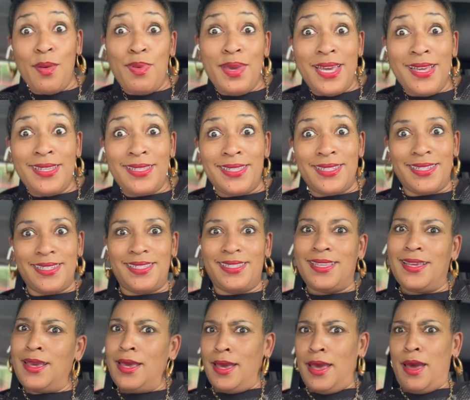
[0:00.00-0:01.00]
business.
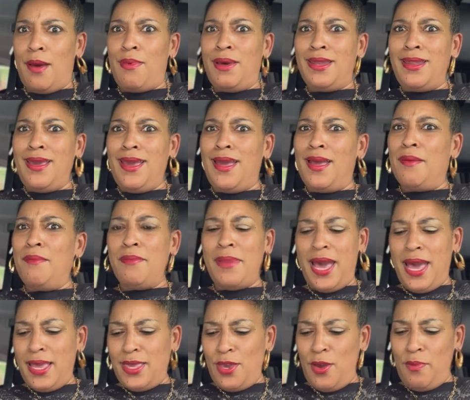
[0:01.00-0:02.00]
How about that?
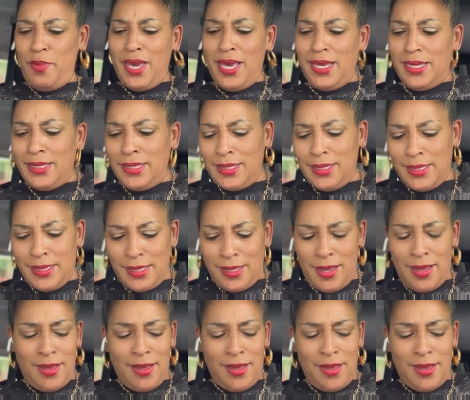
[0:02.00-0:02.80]
Mind your business.